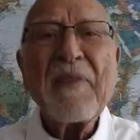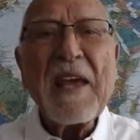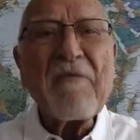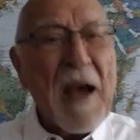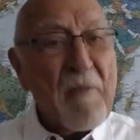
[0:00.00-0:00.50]

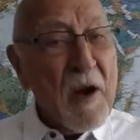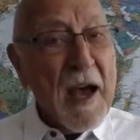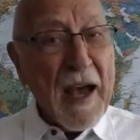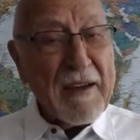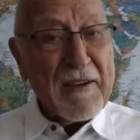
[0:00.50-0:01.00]
if I'm
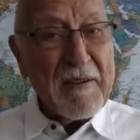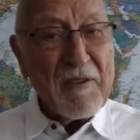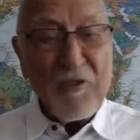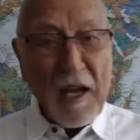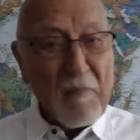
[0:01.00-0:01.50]
right,
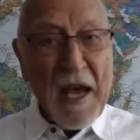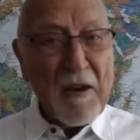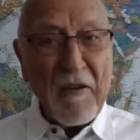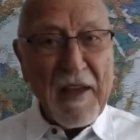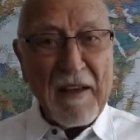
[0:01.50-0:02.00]
check me out
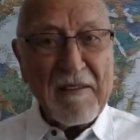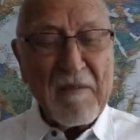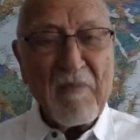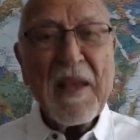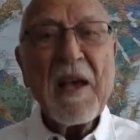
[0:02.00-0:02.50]
on this.
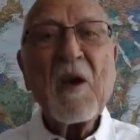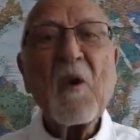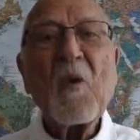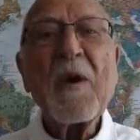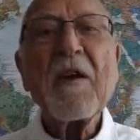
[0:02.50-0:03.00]

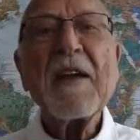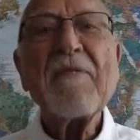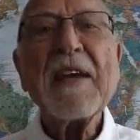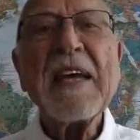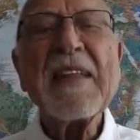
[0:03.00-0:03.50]
We're
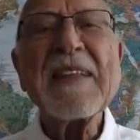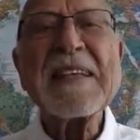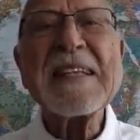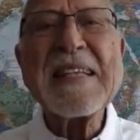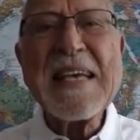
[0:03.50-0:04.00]
living in the
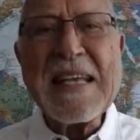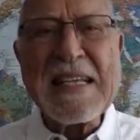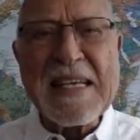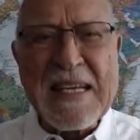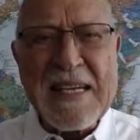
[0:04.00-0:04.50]

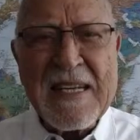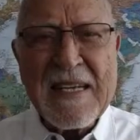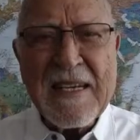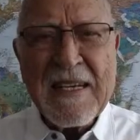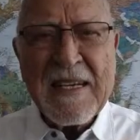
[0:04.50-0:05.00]
season
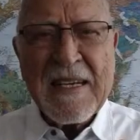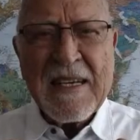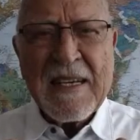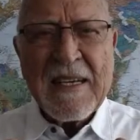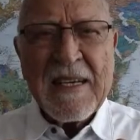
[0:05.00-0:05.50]

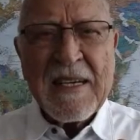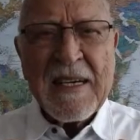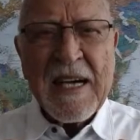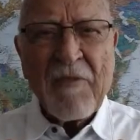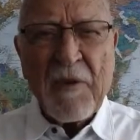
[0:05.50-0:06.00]

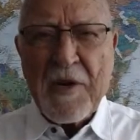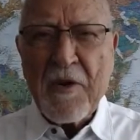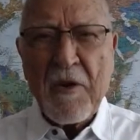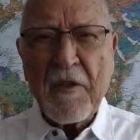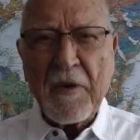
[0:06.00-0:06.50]
of the
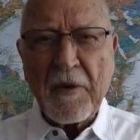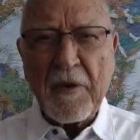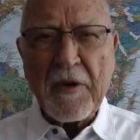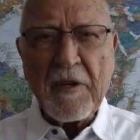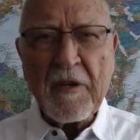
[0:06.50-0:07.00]
return of the
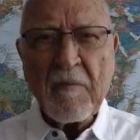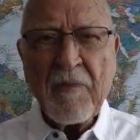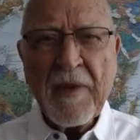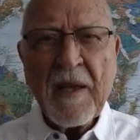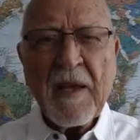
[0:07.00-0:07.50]
Lord.
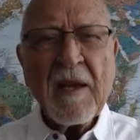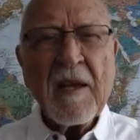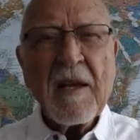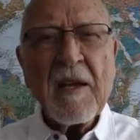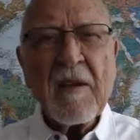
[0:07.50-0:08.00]

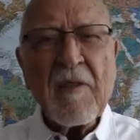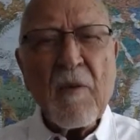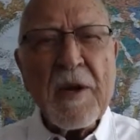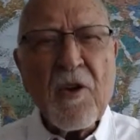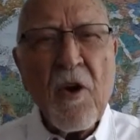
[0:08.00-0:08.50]
The
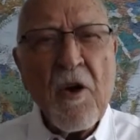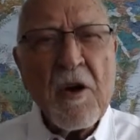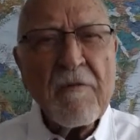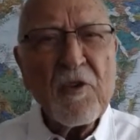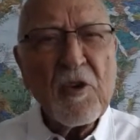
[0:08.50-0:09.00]
return
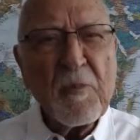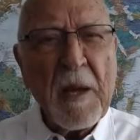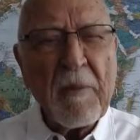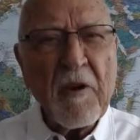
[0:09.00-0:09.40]
of Jewish people